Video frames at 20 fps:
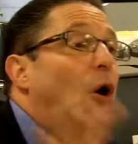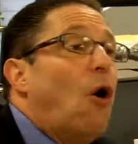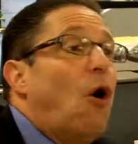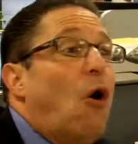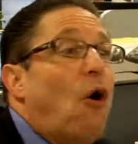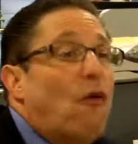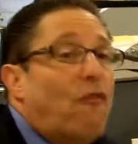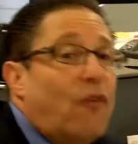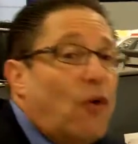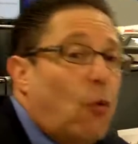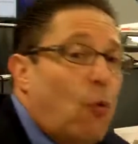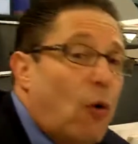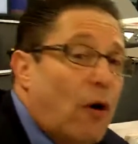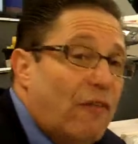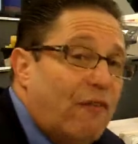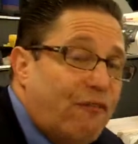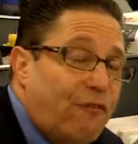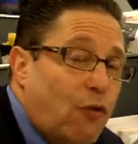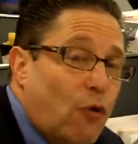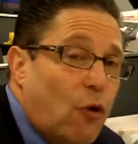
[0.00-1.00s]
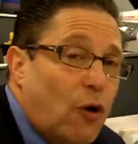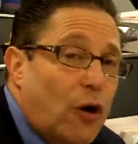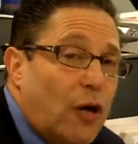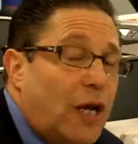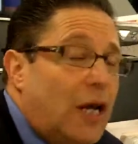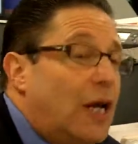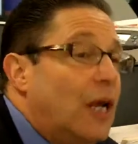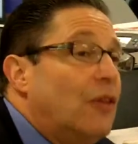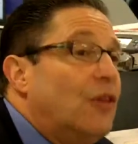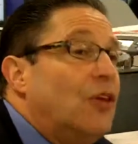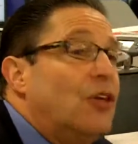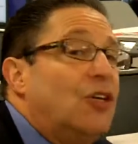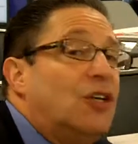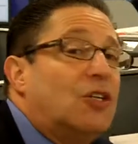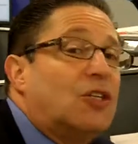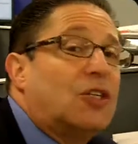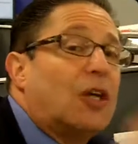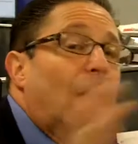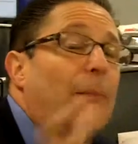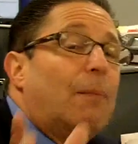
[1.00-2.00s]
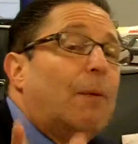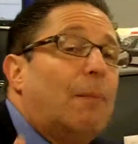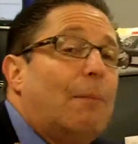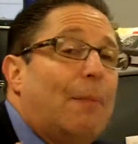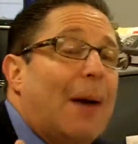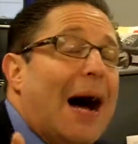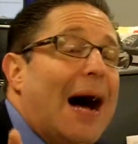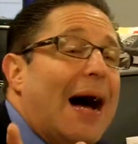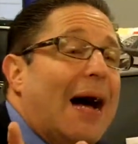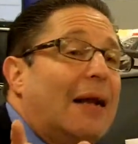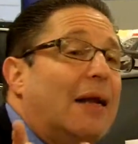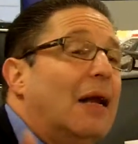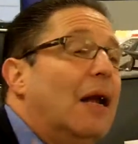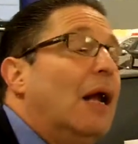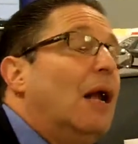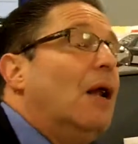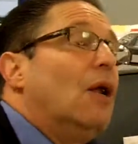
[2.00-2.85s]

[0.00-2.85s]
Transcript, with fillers: over 140 in the December bond